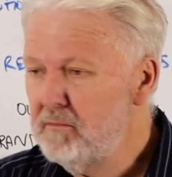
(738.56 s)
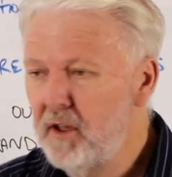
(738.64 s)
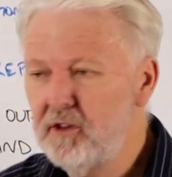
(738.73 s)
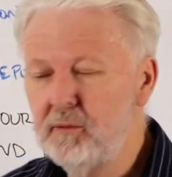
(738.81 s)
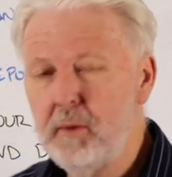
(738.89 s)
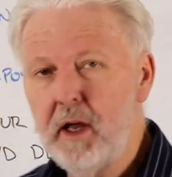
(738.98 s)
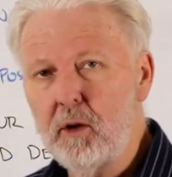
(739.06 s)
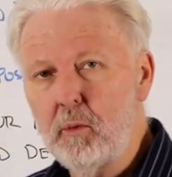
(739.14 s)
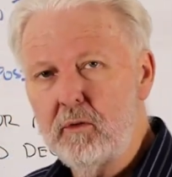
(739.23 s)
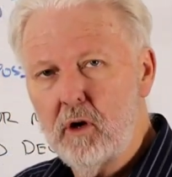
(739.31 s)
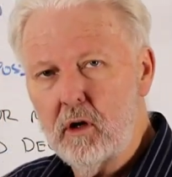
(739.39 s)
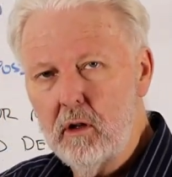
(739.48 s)
Doesn't matter,
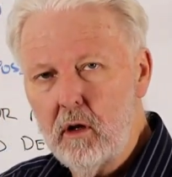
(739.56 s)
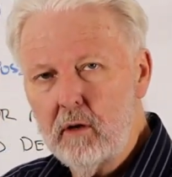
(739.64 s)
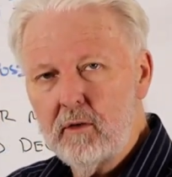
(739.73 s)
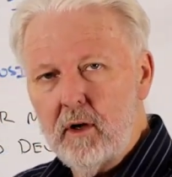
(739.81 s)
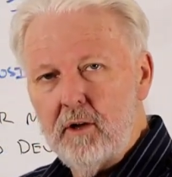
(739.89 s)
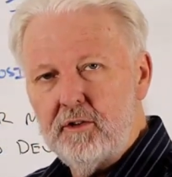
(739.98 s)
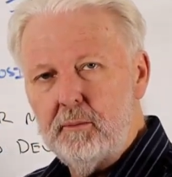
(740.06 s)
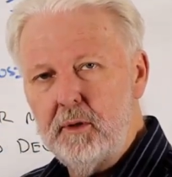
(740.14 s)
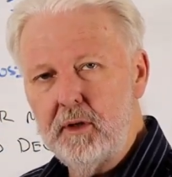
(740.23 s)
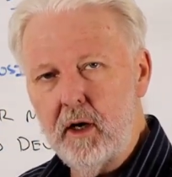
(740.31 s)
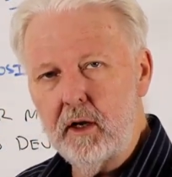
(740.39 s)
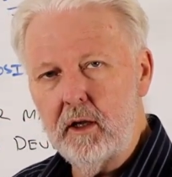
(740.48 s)
we've got a lot of
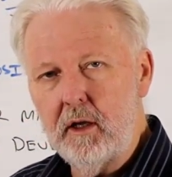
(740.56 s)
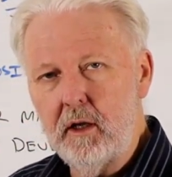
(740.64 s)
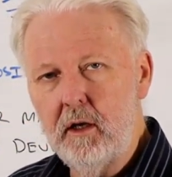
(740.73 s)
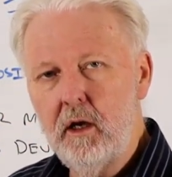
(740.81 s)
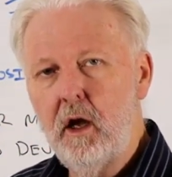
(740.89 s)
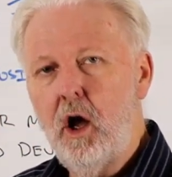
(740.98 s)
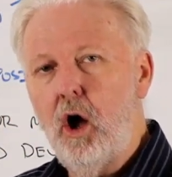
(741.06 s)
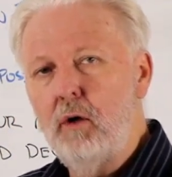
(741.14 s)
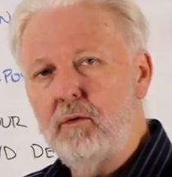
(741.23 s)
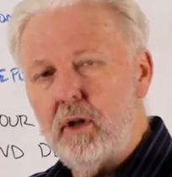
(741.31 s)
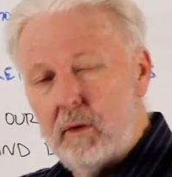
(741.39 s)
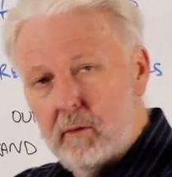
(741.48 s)
customer data here.
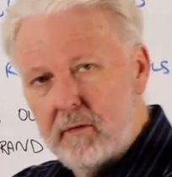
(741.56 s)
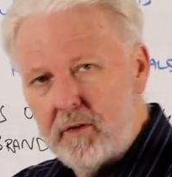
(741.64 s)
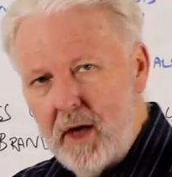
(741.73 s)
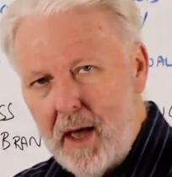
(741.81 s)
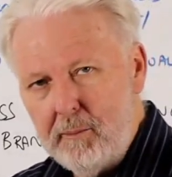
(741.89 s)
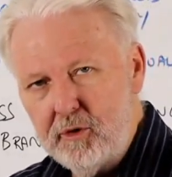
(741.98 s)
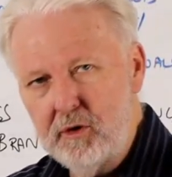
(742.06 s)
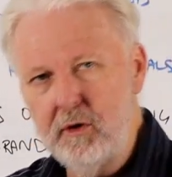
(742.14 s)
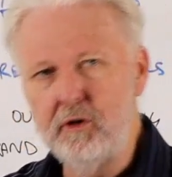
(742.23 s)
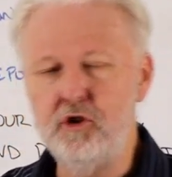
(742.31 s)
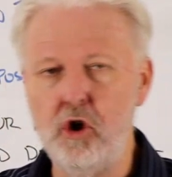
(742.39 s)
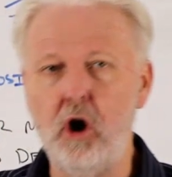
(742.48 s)
Hopefully we've captured
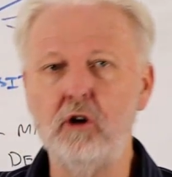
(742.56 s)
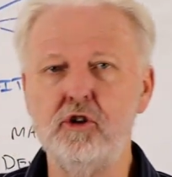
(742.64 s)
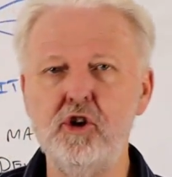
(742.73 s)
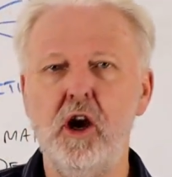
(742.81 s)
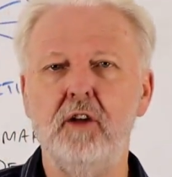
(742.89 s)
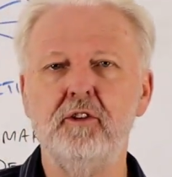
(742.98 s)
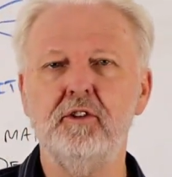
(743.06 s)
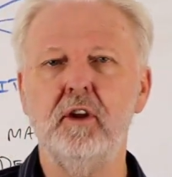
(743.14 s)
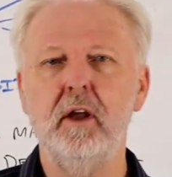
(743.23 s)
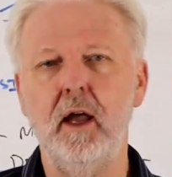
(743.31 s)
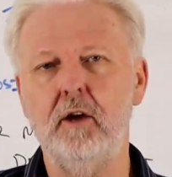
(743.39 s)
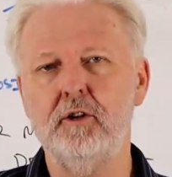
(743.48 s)
it, not just
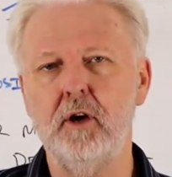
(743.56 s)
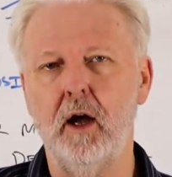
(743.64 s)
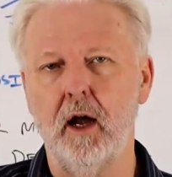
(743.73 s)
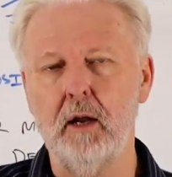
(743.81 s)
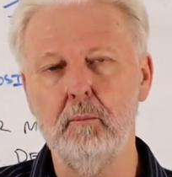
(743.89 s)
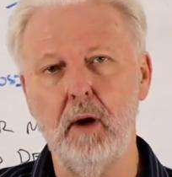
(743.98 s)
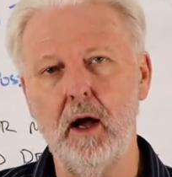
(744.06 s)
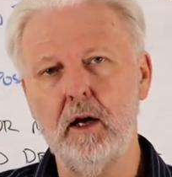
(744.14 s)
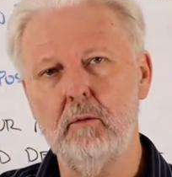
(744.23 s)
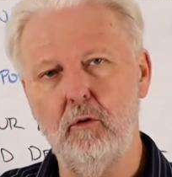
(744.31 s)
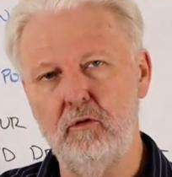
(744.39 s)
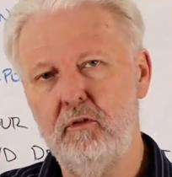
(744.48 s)
our target
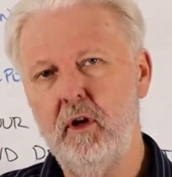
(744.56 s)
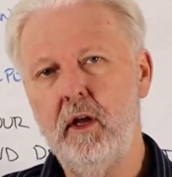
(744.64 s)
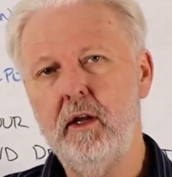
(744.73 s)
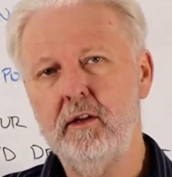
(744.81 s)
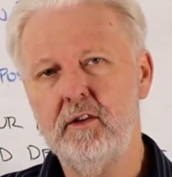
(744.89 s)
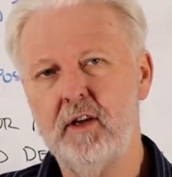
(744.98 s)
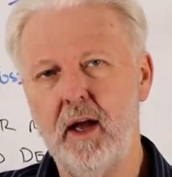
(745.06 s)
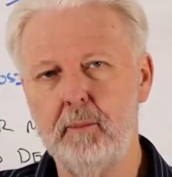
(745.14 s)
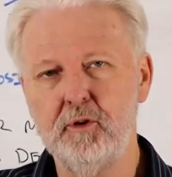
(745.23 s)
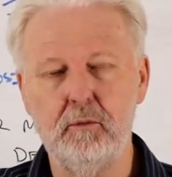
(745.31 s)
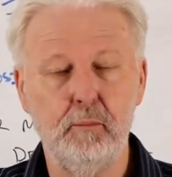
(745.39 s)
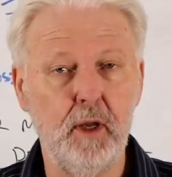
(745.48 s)
market, we've
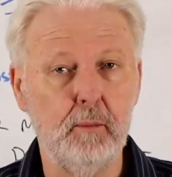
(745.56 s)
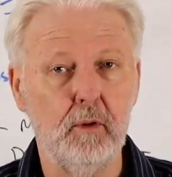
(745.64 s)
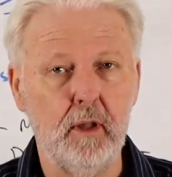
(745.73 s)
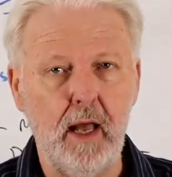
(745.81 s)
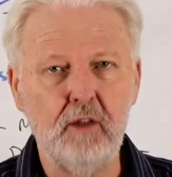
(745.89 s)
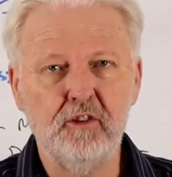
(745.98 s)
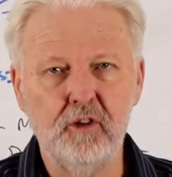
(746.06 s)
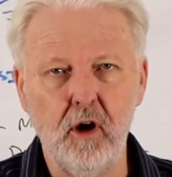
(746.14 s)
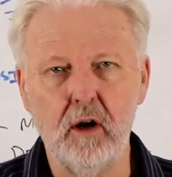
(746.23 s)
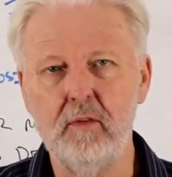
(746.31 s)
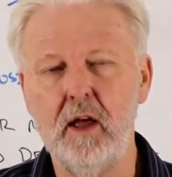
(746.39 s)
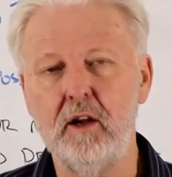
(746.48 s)
captured people
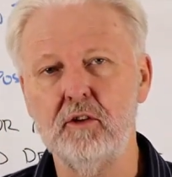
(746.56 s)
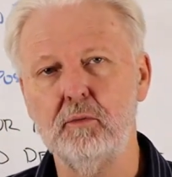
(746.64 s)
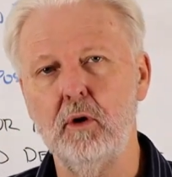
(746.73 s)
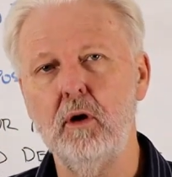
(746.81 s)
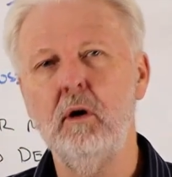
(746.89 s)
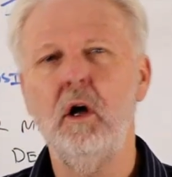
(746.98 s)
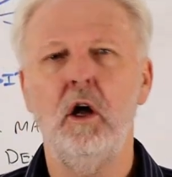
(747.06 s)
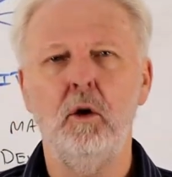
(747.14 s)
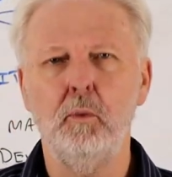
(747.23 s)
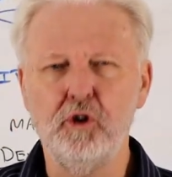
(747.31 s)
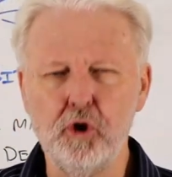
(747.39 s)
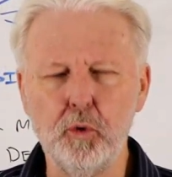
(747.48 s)
outside of that as well,
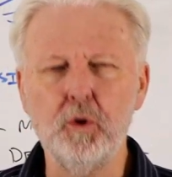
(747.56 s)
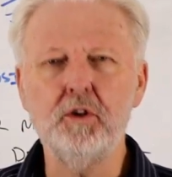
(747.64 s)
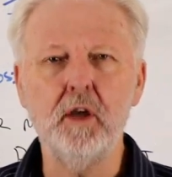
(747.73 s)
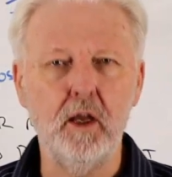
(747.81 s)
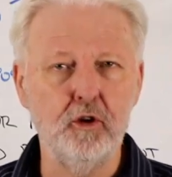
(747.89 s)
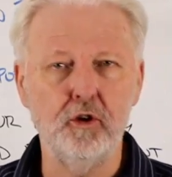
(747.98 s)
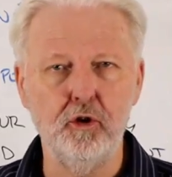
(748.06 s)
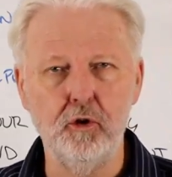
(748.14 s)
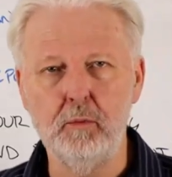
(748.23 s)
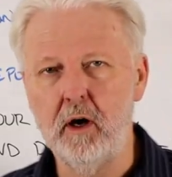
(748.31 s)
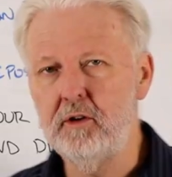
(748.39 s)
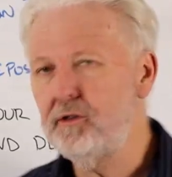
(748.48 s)
which you would tend to
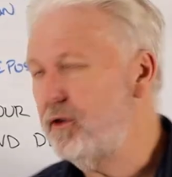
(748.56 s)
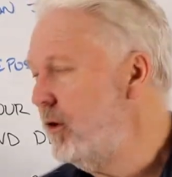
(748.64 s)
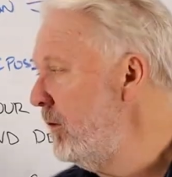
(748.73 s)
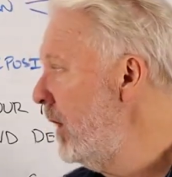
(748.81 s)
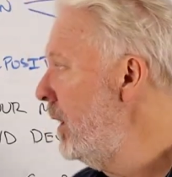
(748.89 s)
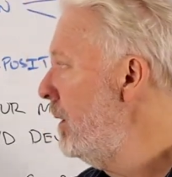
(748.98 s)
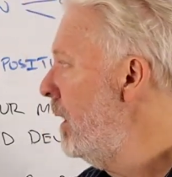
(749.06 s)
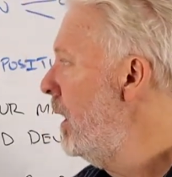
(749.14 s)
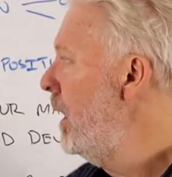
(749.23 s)
do by a survey.